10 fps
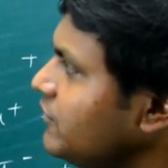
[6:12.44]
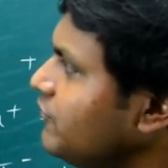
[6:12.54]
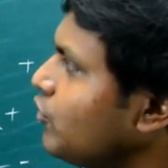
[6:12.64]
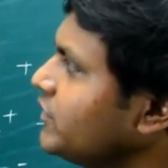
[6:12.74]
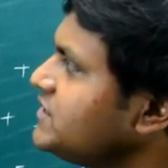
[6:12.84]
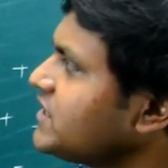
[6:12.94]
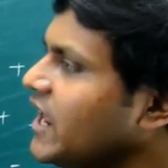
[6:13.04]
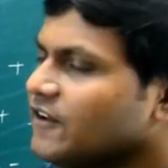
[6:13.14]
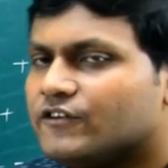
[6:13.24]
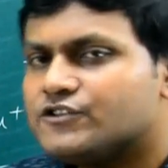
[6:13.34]
for this
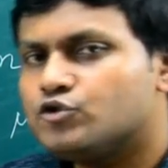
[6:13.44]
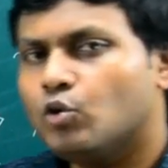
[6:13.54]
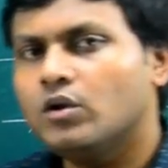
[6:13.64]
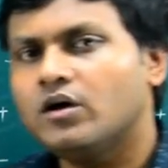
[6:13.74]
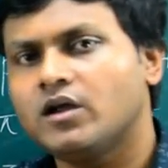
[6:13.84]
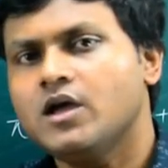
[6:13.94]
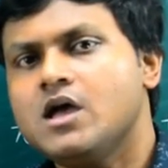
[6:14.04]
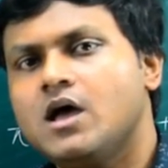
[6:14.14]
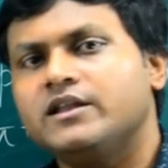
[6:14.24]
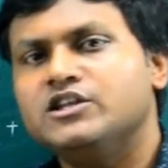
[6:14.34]
kind of a solar
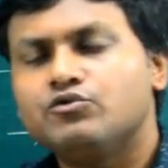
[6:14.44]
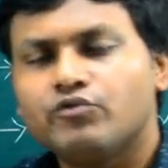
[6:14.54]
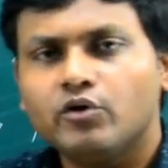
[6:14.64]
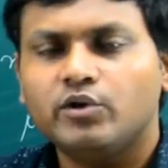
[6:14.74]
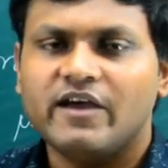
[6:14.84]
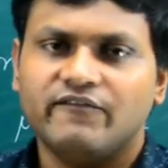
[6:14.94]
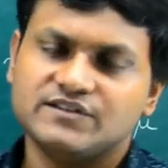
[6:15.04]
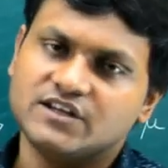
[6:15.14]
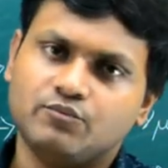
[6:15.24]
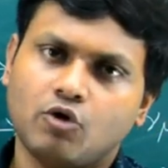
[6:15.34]
neutrino
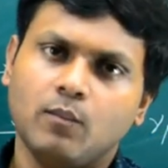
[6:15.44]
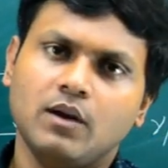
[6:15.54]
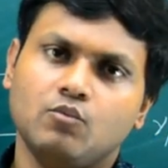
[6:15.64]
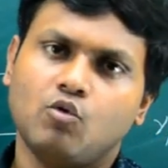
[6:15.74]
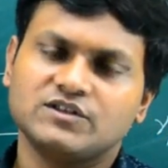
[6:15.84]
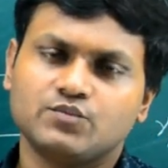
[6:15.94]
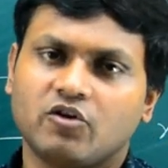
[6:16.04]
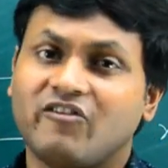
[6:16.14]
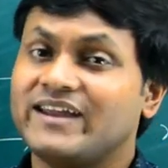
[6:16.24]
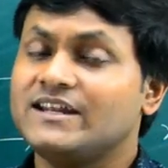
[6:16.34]
deficit problem was
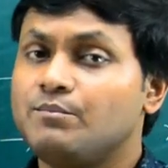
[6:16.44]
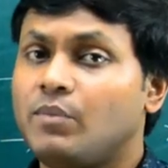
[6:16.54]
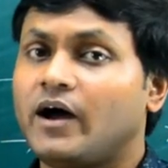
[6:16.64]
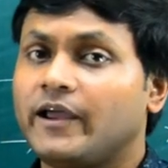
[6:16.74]
provided by